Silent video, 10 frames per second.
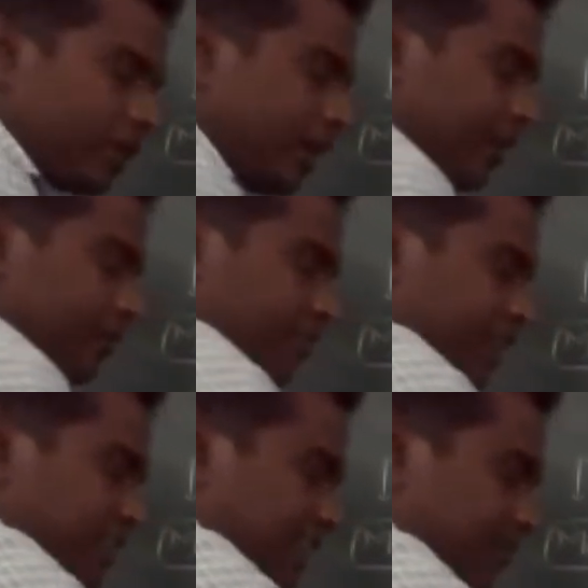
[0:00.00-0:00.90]
okay, for
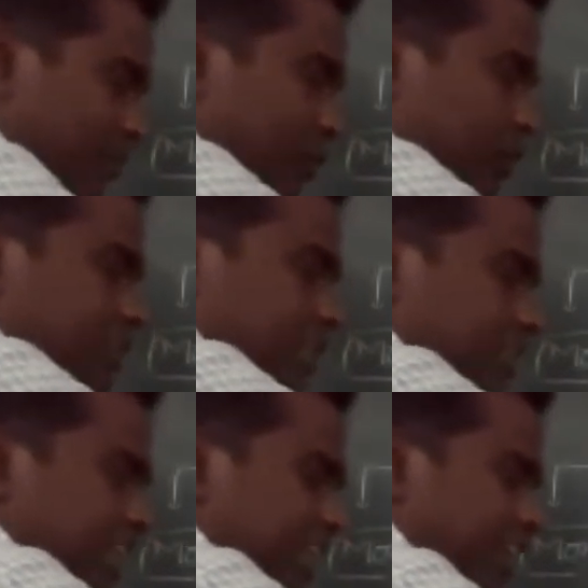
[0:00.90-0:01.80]
example, nucleus
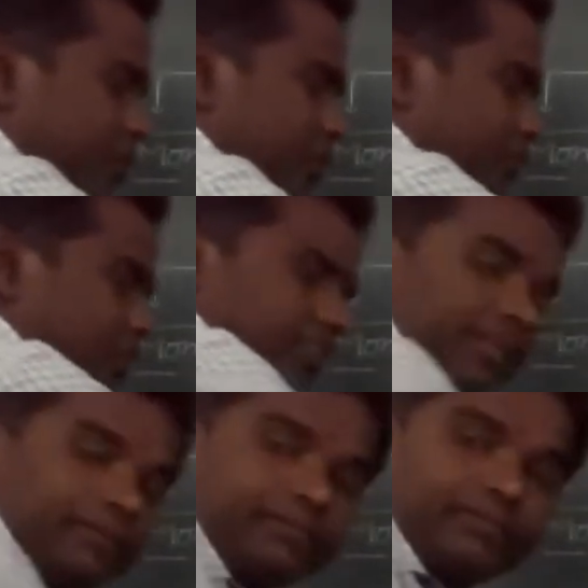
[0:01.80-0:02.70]
are there, here nucleus are
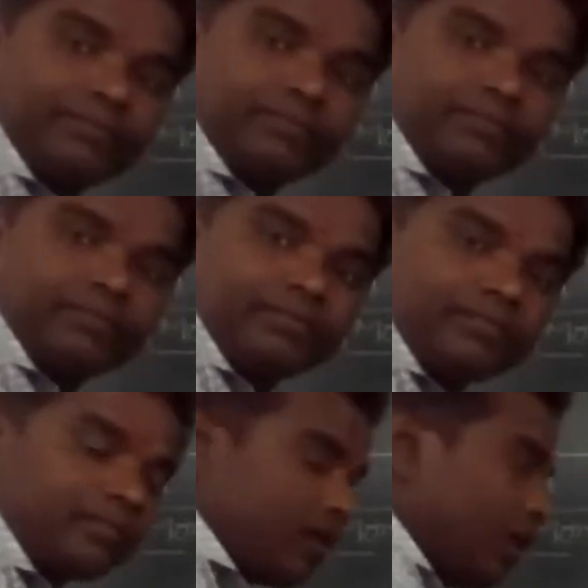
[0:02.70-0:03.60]
there.
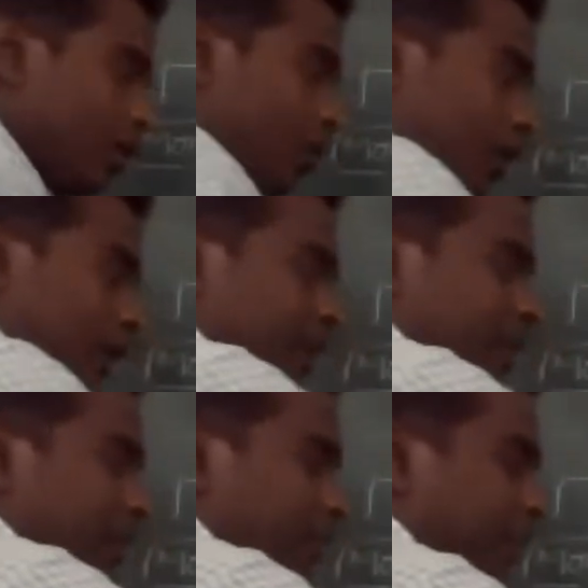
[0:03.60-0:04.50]
Okay,
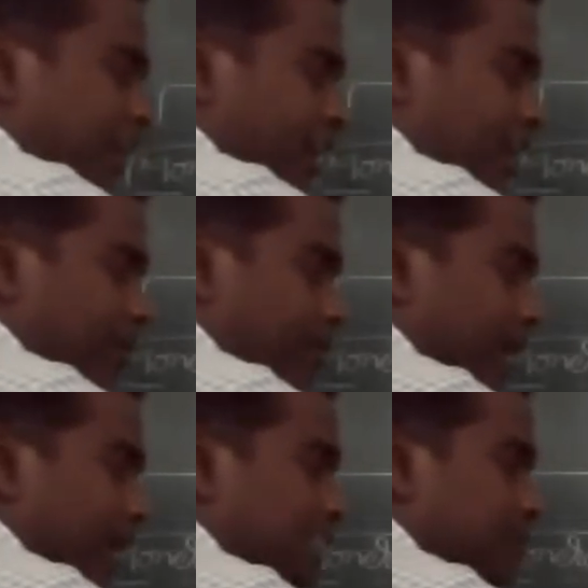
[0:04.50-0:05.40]
here
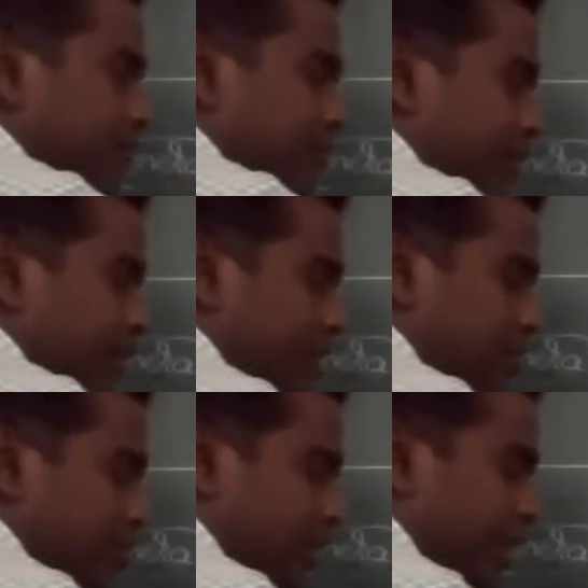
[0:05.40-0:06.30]
plasma membrane
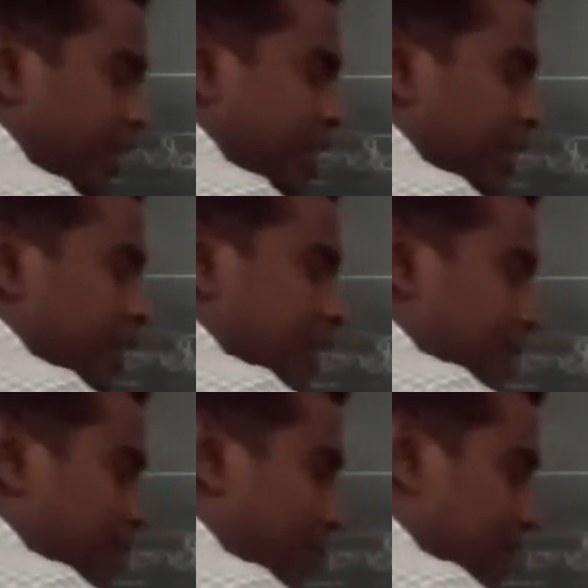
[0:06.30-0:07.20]
is there,
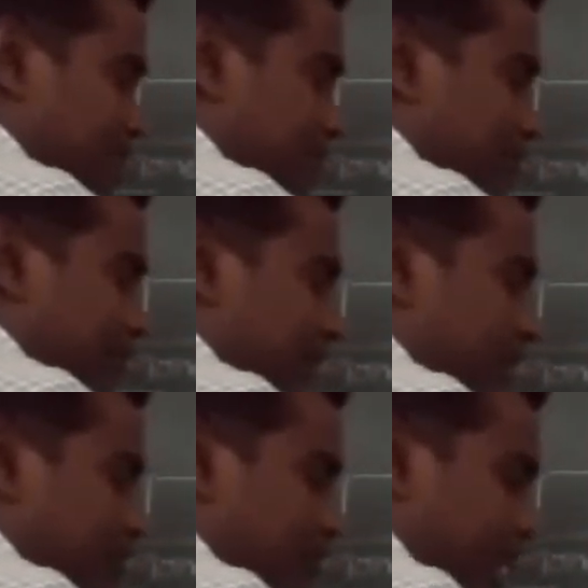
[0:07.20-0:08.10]
here plasma membrane
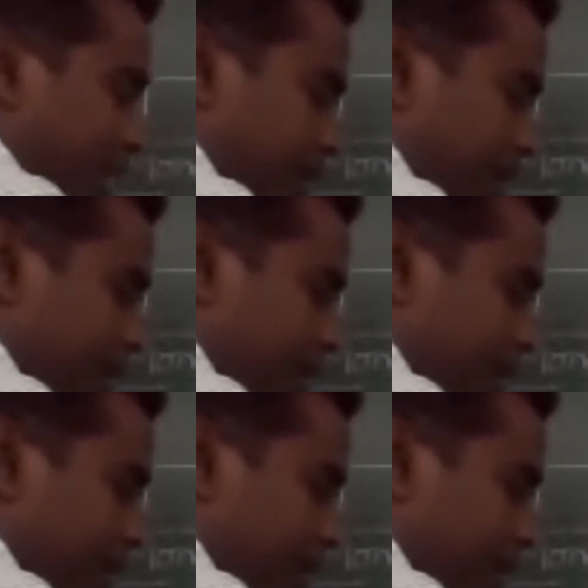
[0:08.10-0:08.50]
also there.